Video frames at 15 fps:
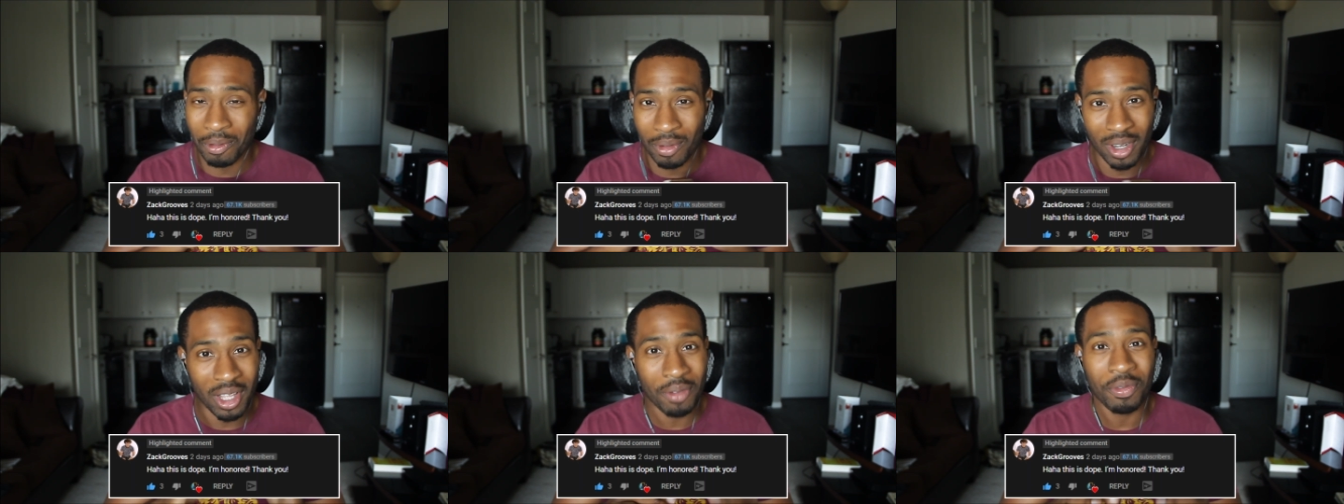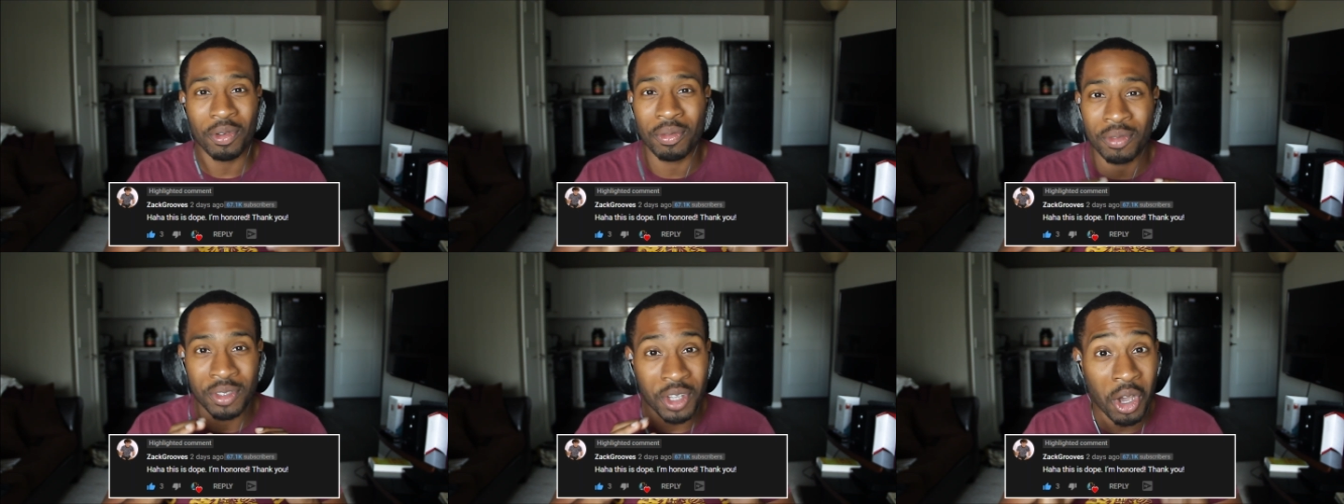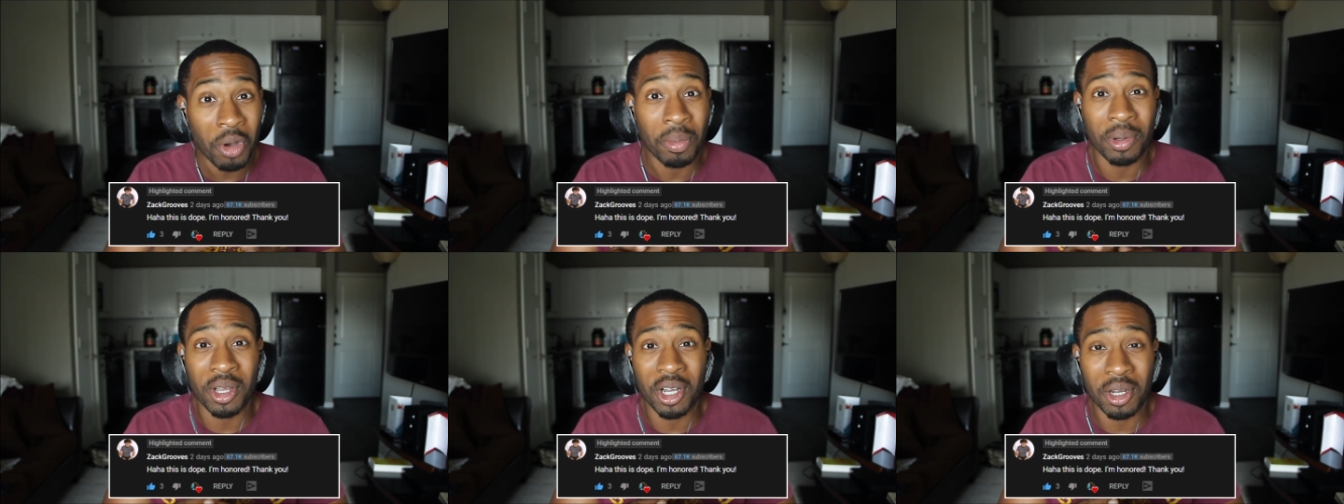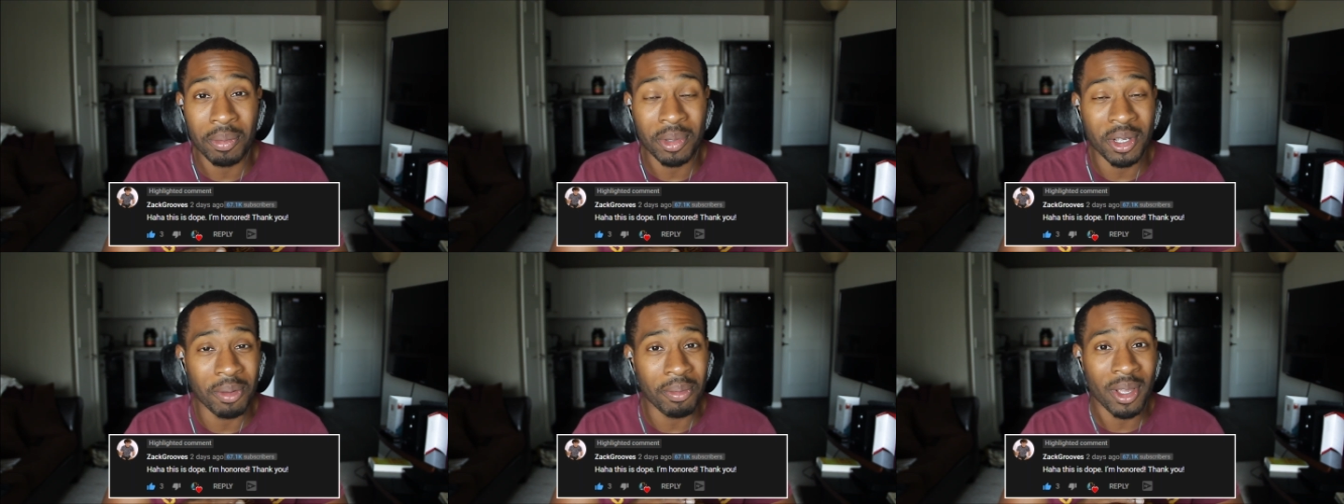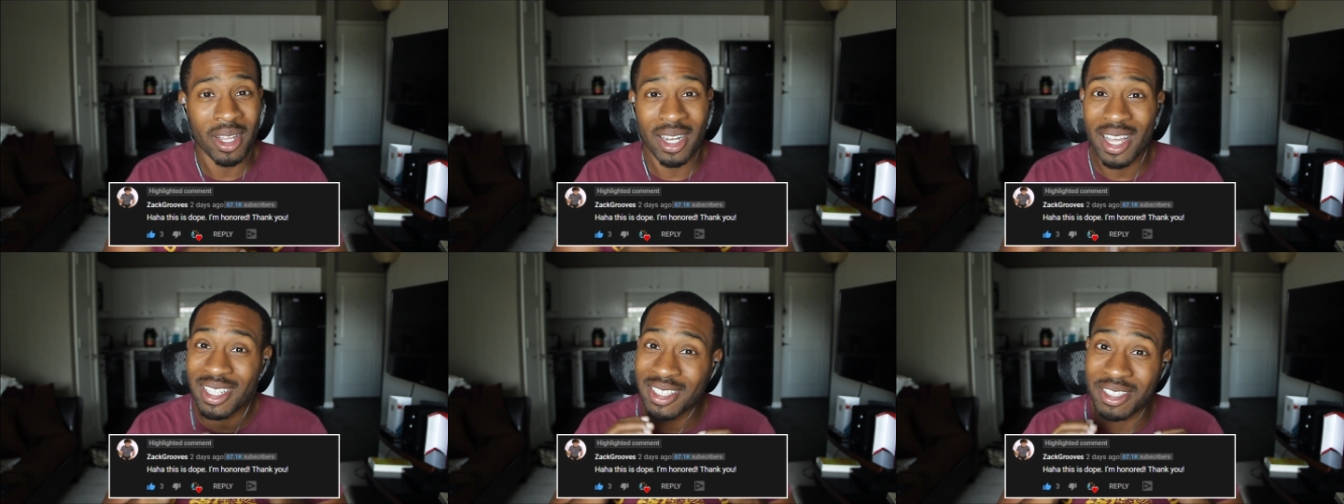left a dope comment, man.
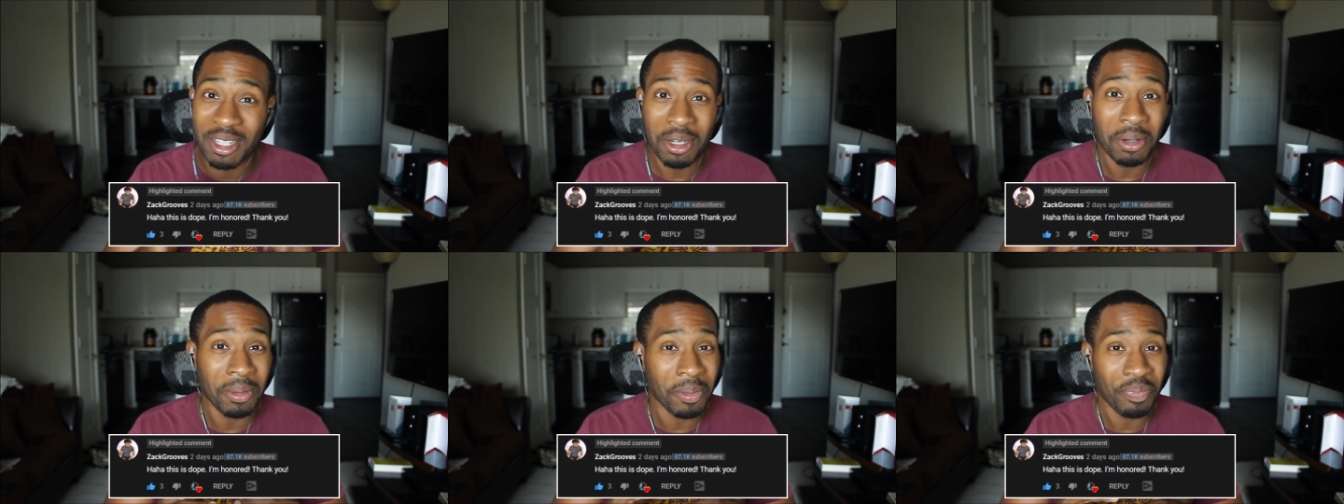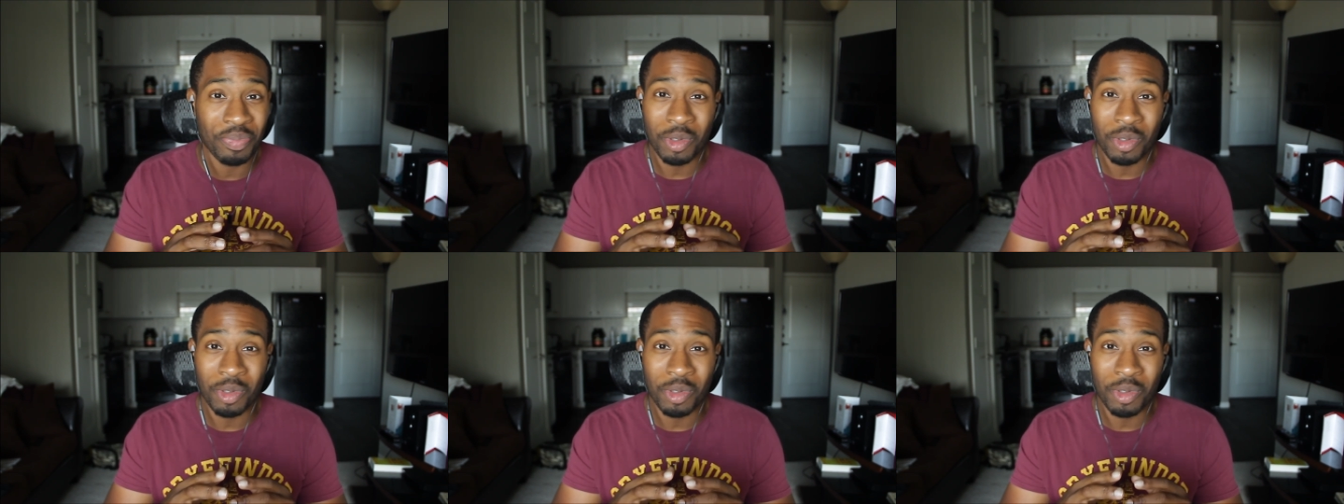That's dope.